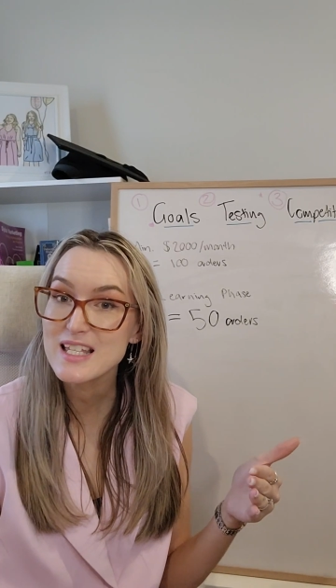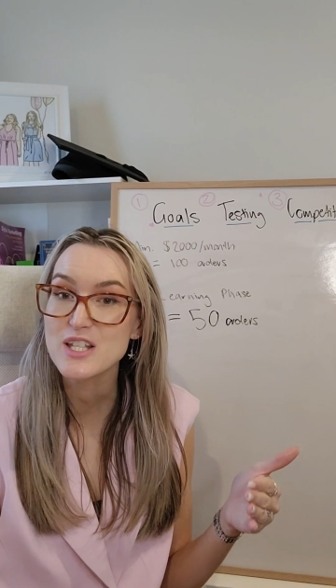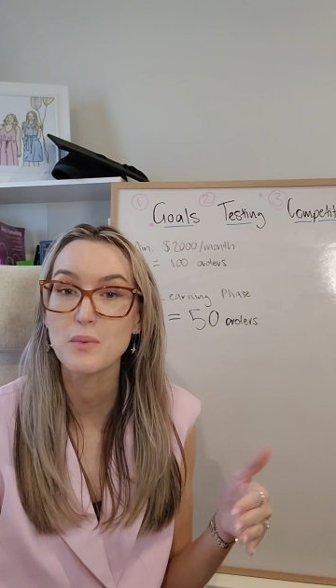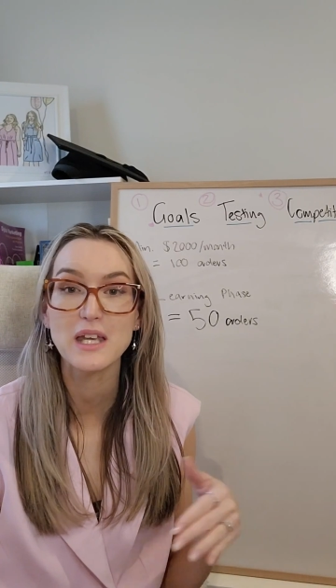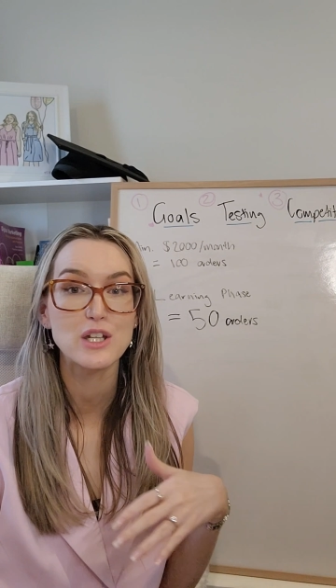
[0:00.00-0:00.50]
so
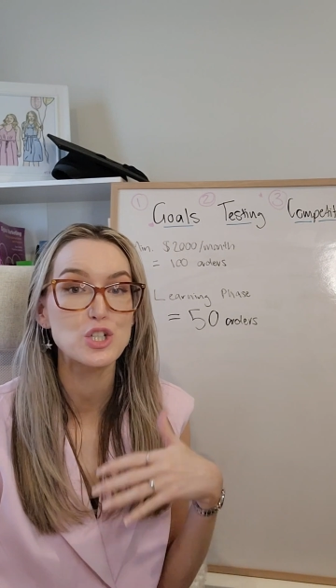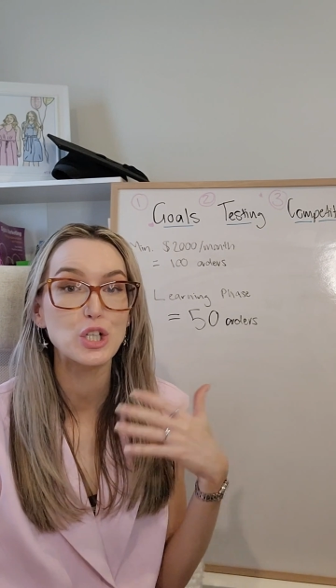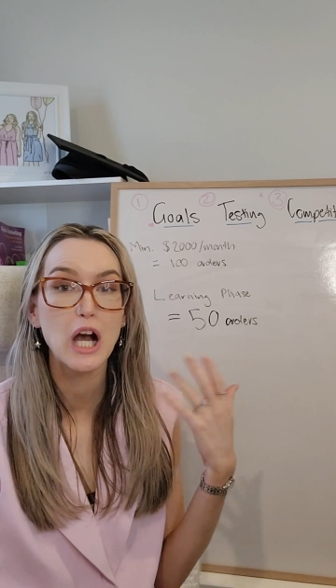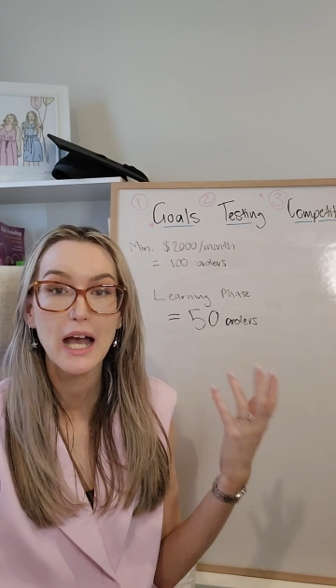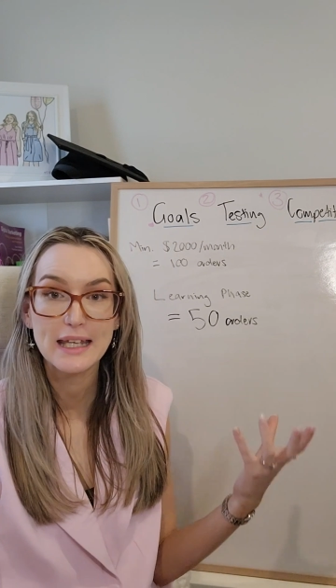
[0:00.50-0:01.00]
we can
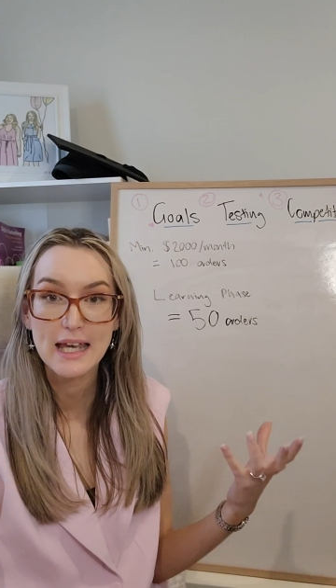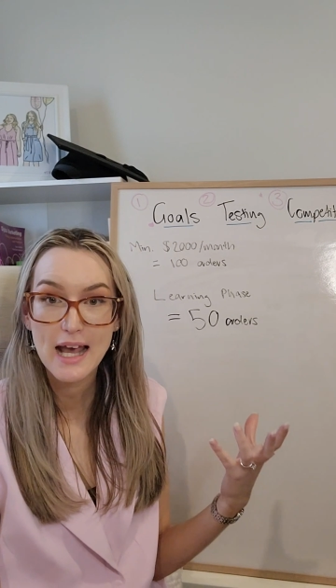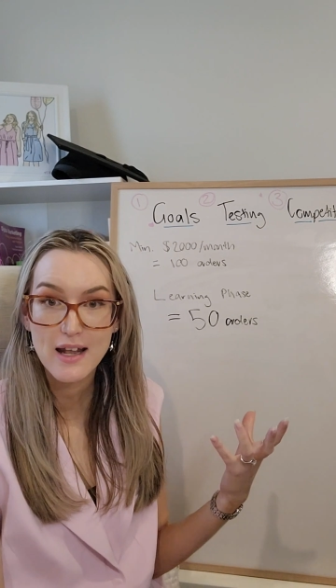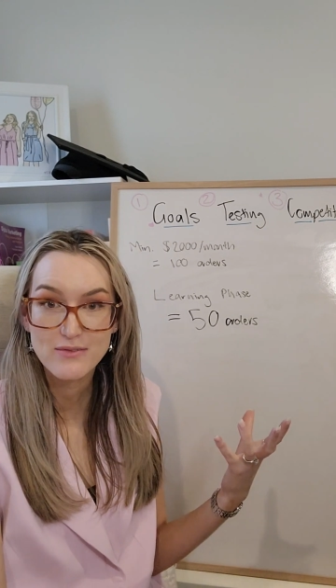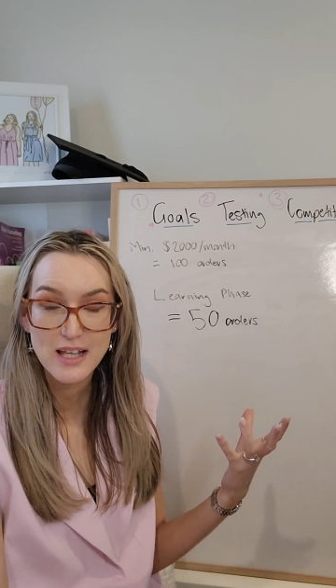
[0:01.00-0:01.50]
try and get
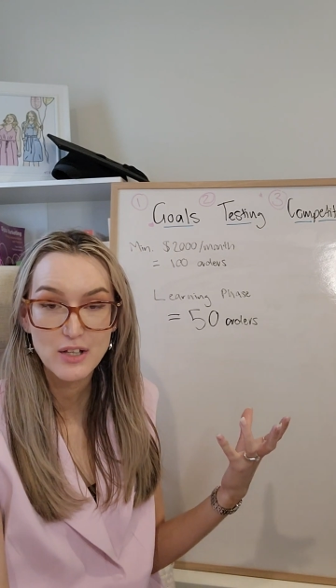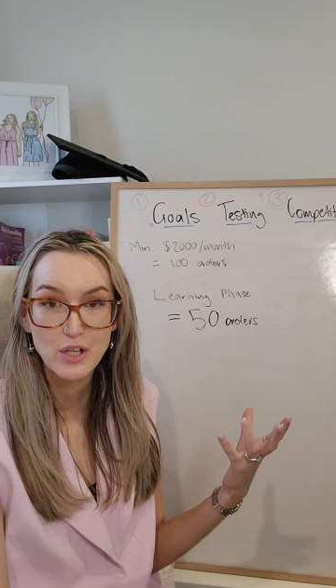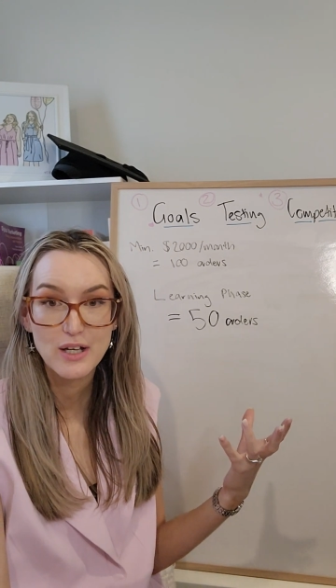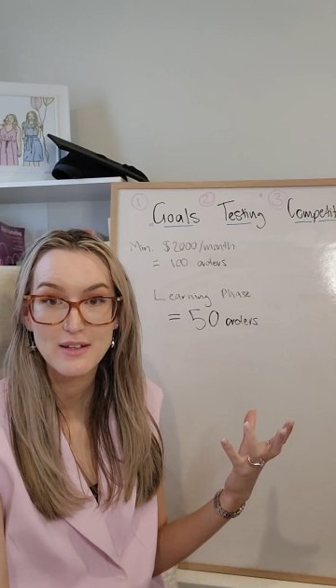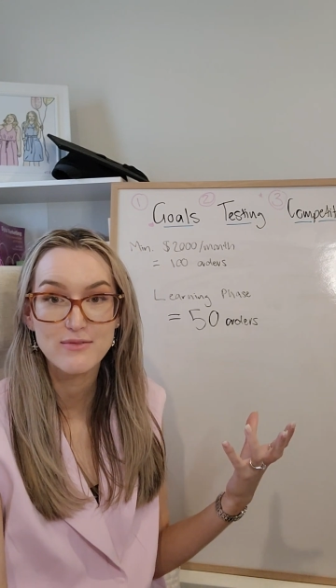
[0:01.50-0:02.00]
out of that
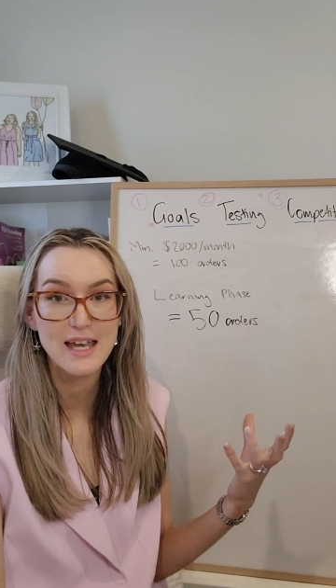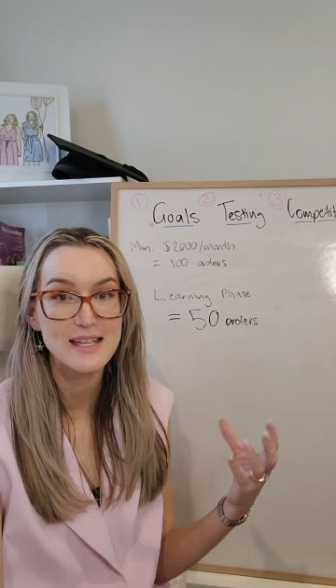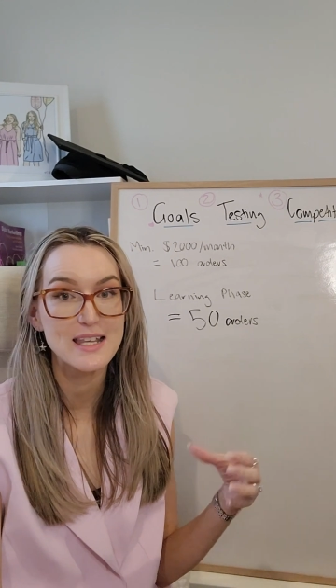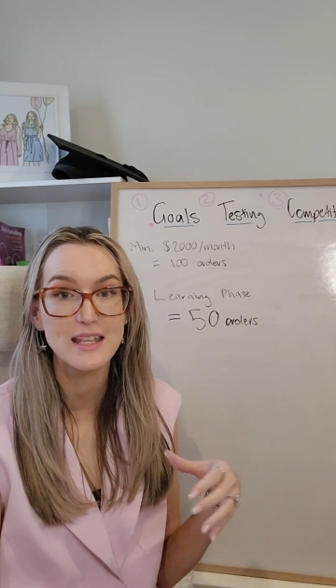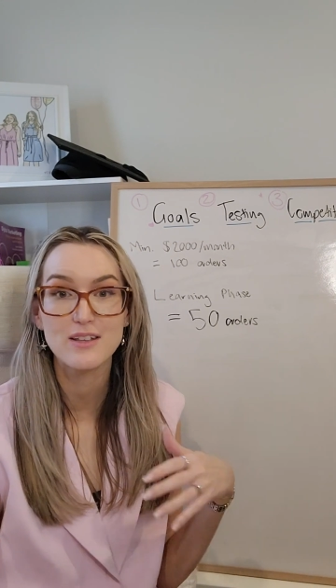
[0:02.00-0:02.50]
learning phase
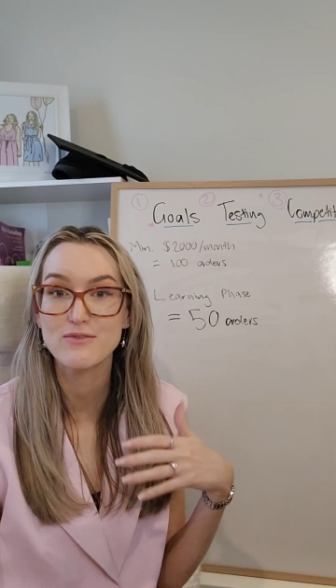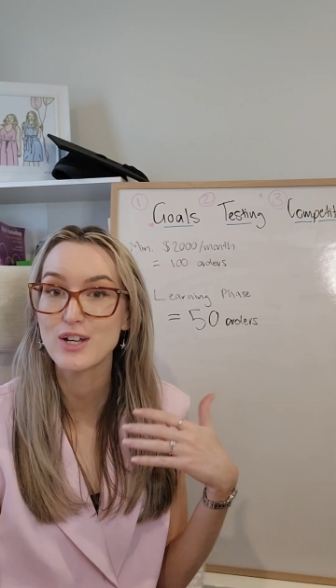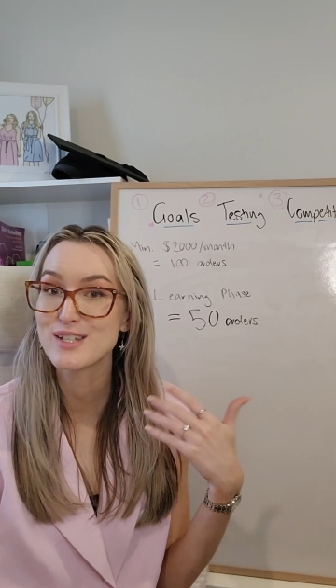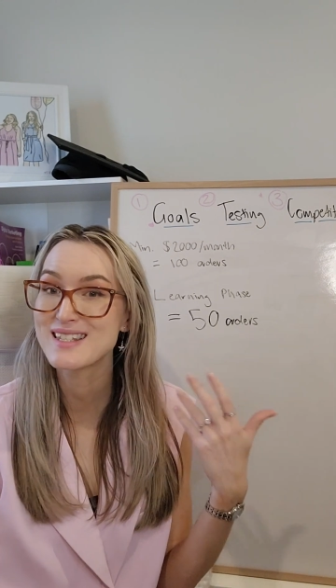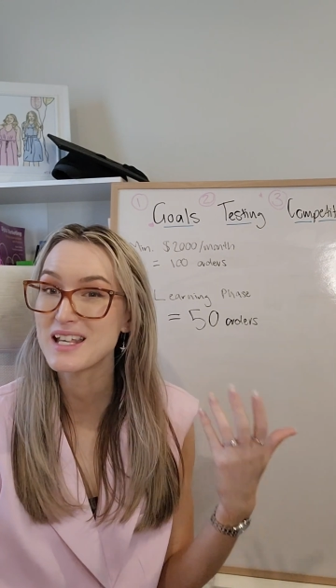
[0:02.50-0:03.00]
in the
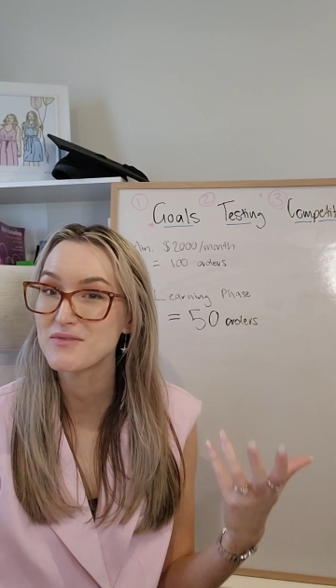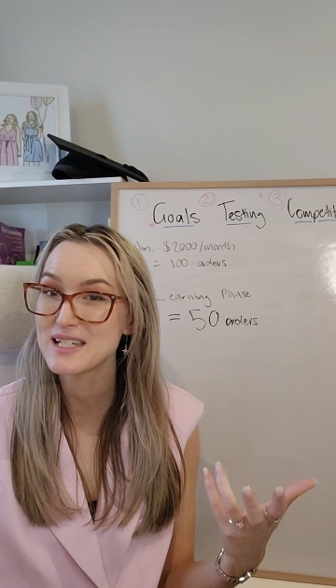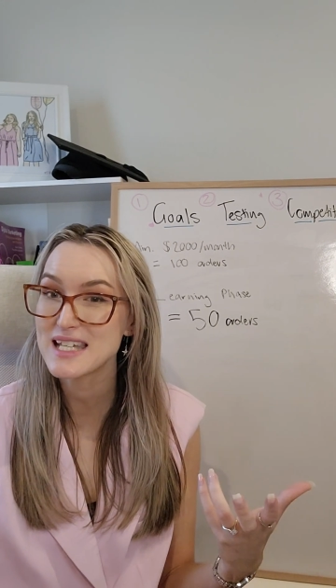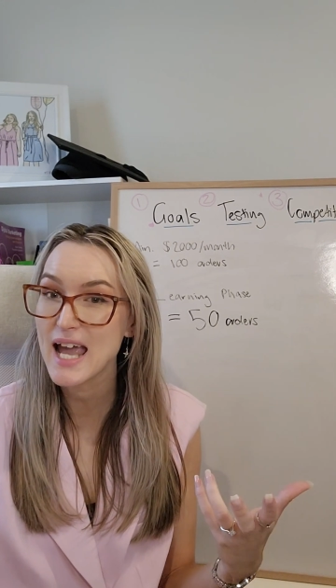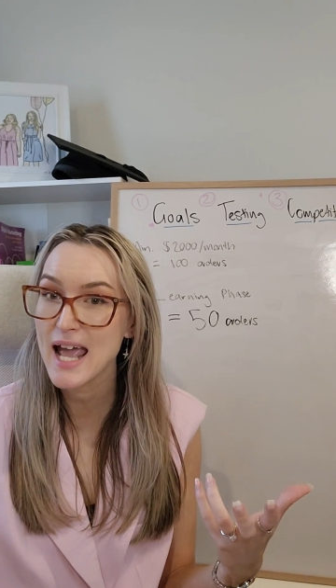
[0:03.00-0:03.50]
first 7
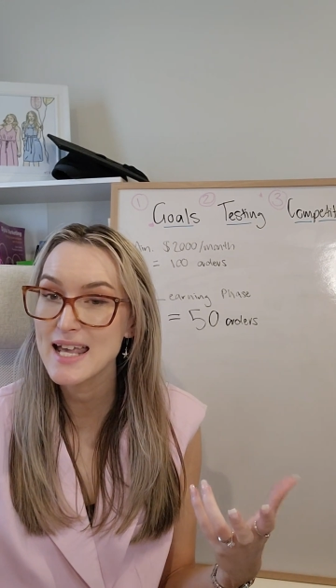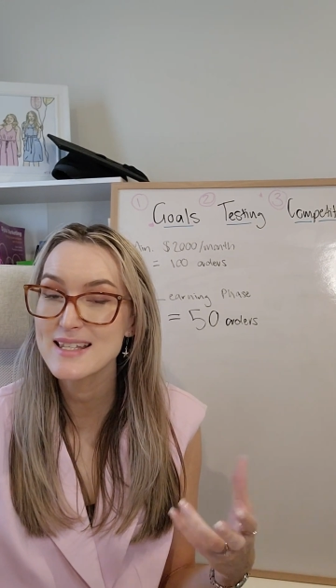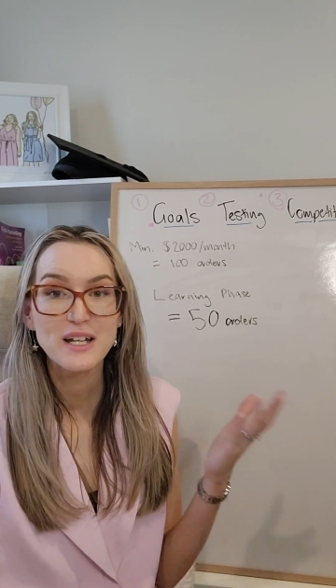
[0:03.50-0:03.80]
days.